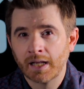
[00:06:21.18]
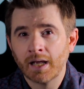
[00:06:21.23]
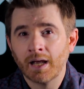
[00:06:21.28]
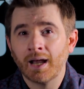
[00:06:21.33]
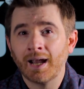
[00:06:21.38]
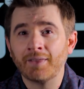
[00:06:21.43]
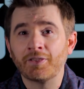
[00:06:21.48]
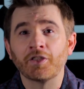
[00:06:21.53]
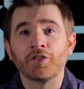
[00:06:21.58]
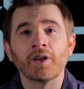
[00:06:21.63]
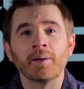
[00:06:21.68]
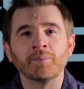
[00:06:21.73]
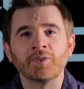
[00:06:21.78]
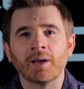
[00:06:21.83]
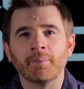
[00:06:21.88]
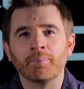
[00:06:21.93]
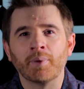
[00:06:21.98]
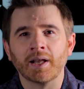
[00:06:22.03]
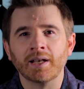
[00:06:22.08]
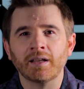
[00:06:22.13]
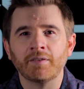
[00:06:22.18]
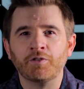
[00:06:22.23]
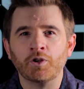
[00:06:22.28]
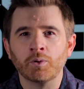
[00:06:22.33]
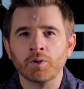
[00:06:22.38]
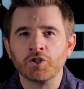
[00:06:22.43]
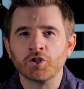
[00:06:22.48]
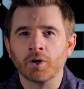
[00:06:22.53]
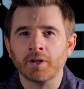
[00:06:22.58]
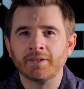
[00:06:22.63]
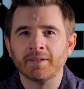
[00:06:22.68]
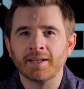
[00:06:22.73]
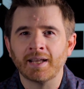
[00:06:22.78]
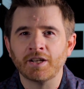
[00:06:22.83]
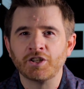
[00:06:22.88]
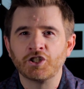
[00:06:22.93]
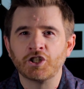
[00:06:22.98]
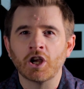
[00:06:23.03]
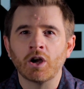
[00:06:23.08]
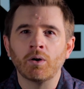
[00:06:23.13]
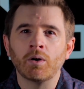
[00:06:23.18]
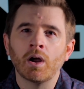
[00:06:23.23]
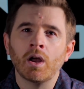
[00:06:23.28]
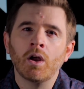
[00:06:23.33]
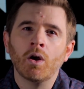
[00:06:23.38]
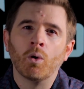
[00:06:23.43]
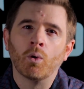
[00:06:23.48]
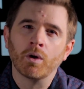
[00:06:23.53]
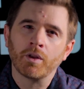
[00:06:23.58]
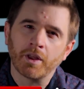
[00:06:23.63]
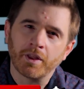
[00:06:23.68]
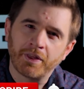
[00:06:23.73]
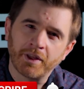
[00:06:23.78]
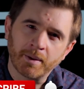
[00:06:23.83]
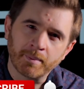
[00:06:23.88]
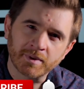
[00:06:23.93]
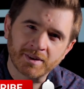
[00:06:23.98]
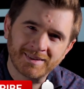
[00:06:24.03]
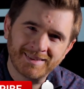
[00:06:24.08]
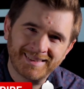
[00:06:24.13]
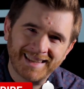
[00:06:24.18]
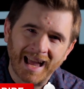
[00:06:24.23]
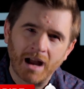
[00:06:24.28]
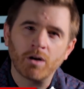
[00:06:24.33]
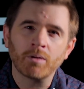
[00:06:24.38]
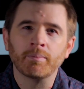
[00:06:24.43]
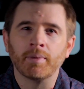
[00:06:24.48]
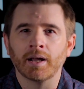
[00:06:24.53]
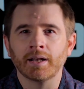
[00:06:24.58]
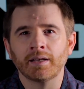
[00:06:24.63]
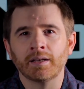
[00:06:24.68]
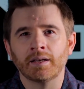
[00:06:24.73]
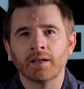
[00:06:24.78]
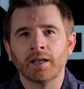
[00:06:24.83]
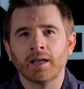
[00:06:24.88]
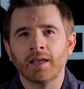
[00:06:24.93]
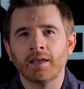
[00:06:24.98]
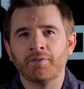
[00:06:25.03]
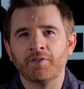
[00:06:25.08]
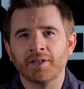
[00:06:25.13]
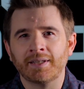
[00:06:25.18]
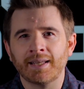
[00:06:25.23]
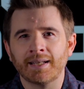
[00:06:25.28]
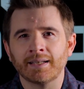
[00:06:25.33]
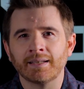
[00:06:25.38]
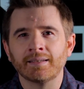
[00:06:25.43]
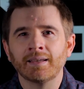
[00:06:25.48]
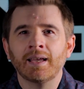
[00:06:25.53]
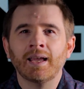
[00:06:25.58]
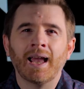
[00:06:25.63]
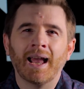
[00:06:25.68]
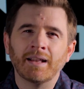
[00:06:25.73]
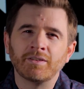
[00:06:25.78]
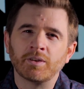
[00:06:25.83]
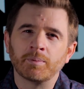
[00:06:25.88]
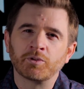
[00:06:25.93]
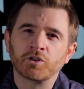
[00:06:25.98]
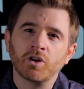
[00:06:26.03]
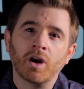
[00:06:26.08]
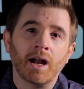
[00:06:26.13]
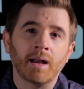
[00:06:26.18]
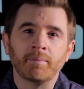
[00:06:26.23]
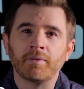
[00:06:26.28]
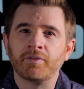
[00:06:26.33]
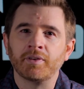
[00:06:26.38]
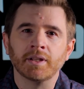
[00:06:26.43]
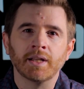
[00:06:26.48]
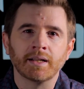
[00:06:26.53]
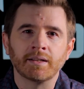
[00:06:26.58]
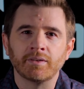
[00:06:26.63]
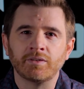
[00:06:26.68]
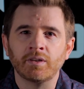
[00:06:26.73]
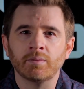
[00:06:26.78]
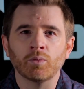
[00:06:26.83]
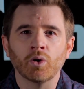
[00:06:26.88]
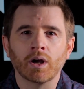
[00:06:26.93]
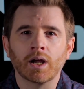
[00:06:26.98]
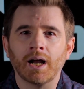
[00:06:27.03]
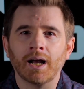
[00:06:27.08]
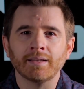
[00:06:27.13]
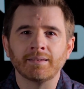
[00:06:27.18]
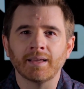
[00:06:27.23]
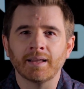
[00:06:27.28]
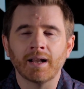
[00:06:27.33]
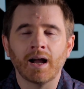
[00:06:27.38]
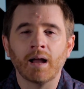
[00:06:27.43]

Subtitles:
Hit the thumbs up button if you enjoyed today's show, or the thumbs down button if you didn't, and subscribe if you'd like to see more content.